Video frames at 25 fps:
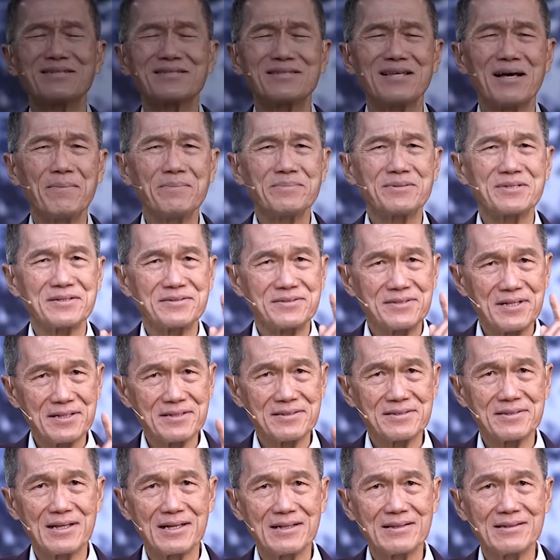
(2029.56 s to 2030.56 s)
some
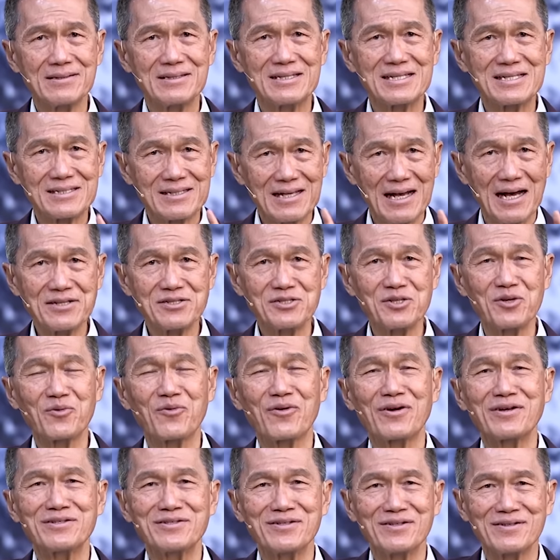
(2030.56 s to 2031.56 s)
suggested discussion
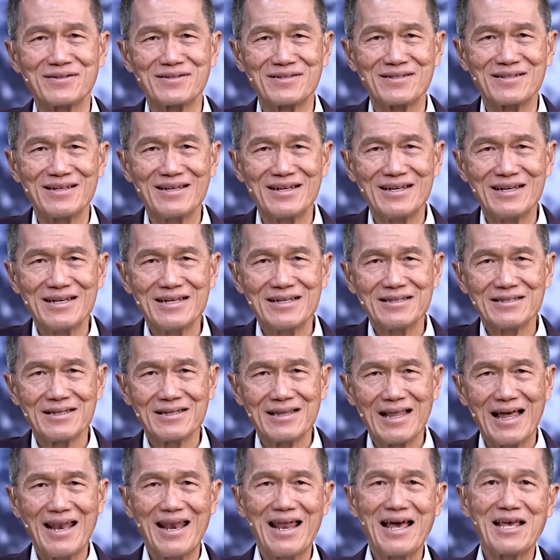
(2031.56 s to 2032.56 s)
questions
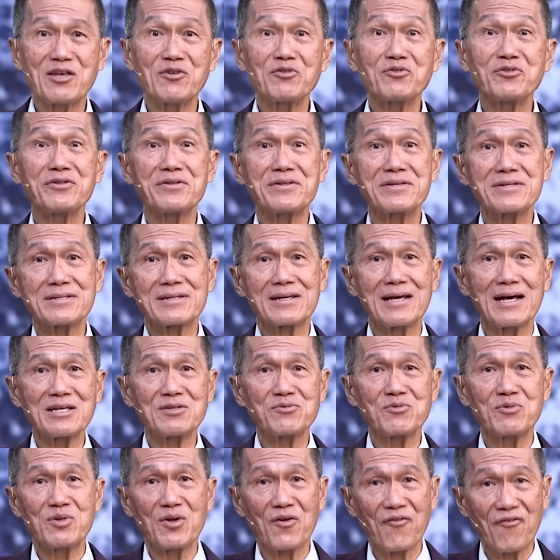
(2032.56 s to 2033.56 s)
that I'd like you to
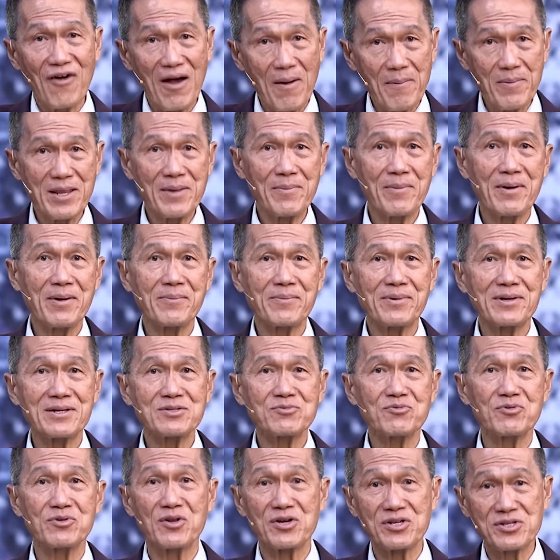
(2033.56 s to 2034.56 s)
discuss with your family
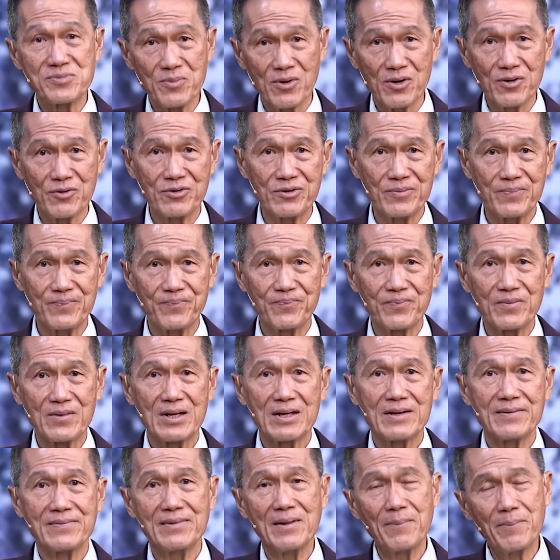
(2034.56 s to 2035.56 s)
members, with your small group.
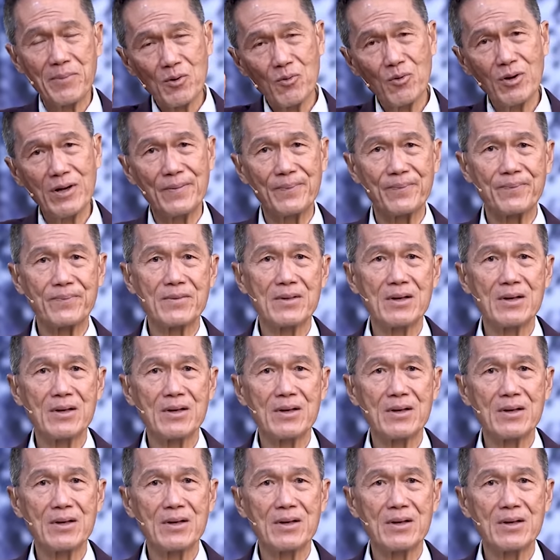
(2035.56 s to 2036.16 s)
Number one,